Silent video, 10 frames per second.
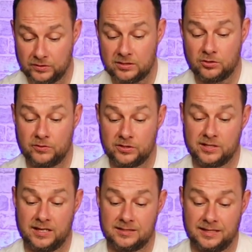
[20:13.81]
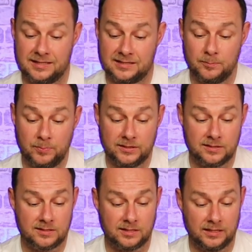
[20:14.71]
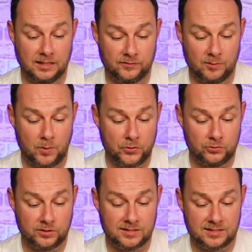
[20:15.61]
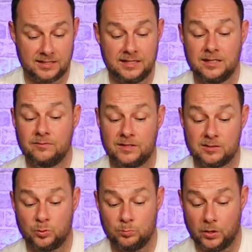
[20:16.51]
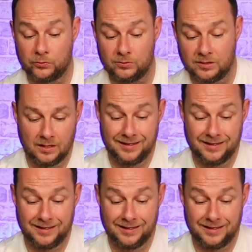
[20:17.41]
this courage test is simply to see if the model can see the invisible model.